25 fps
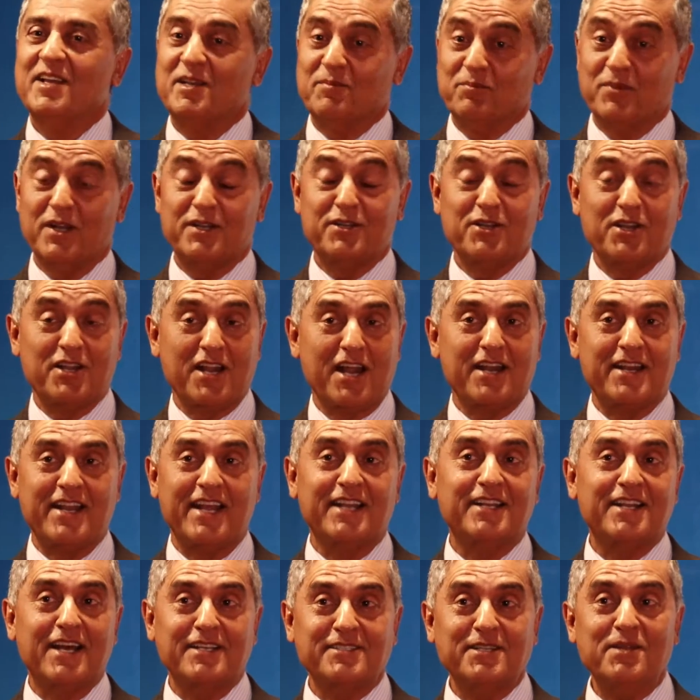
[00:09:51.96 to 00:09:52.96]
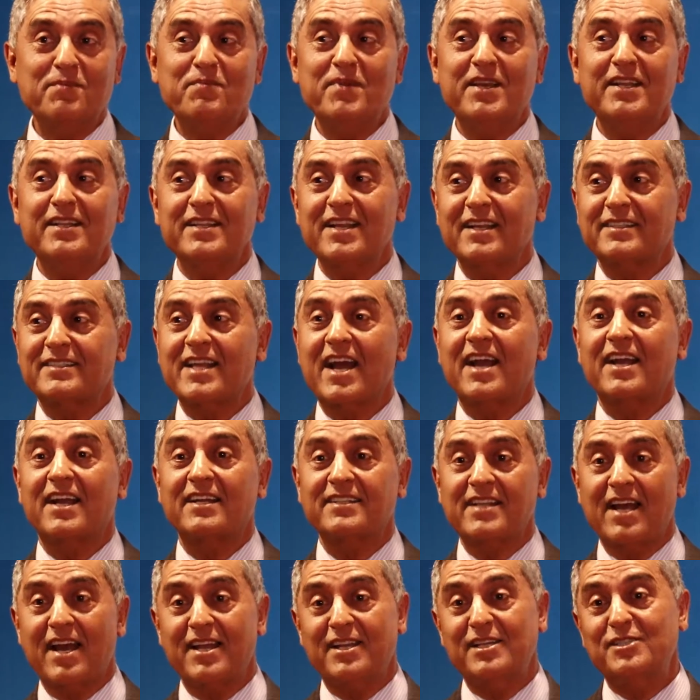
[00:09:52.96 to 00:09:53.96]
But it doesn't mean that
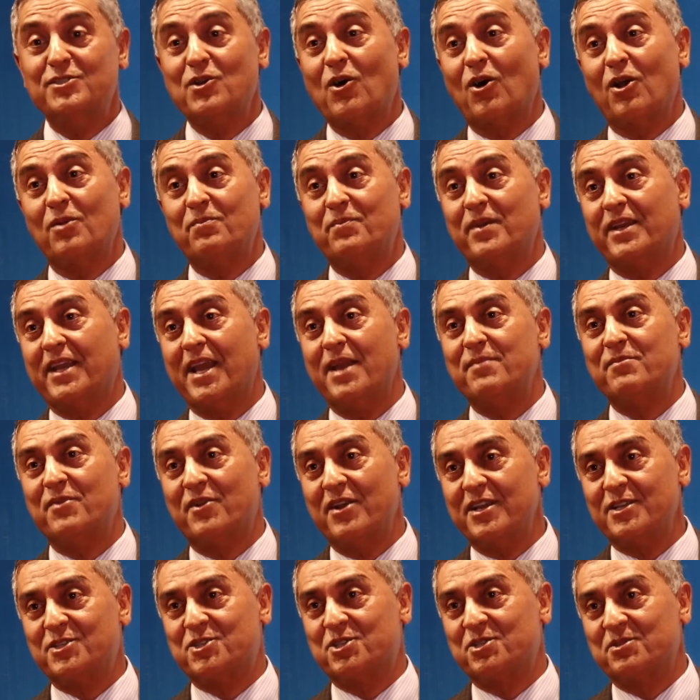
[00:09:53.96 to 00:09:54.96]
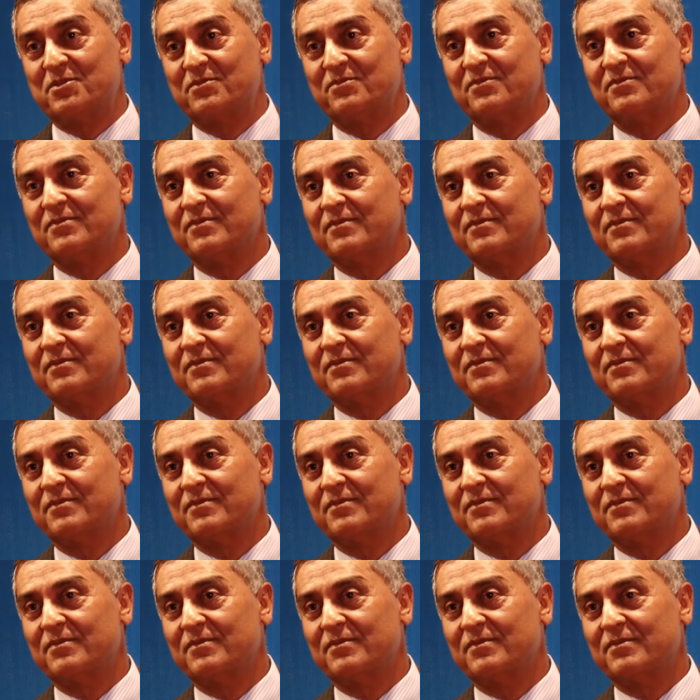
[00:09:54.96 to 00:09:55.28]
Tagadharis all became rich.